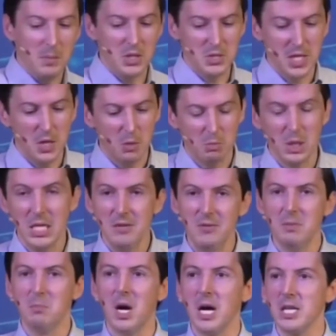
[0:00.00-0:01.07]
because they don't believe
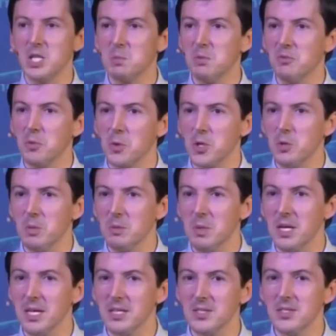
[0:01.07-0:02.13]
in minds before human
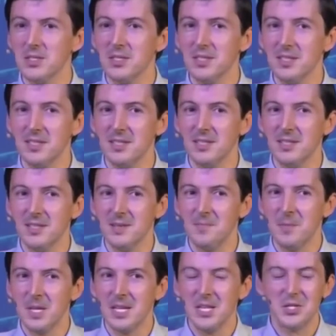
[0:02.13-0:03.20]
minds.
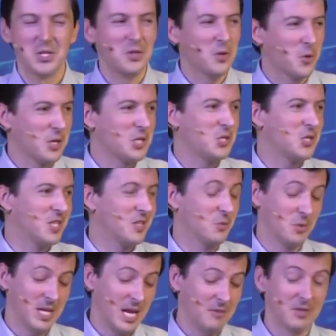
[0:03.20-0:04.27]
See, the Christian,
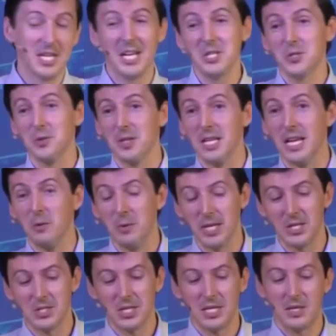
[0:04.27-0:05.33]
we have an answer to that. We
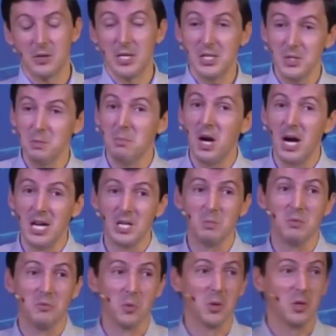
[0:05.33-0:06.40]
can say there is a mind
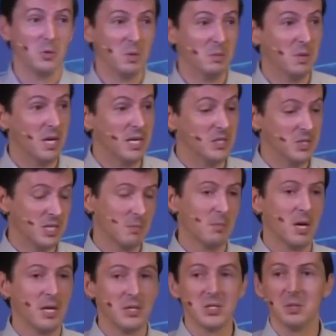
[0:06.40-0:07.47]
before human minds, and that
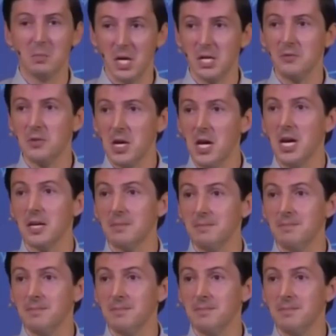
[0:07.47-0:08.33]
mind is the mind of God.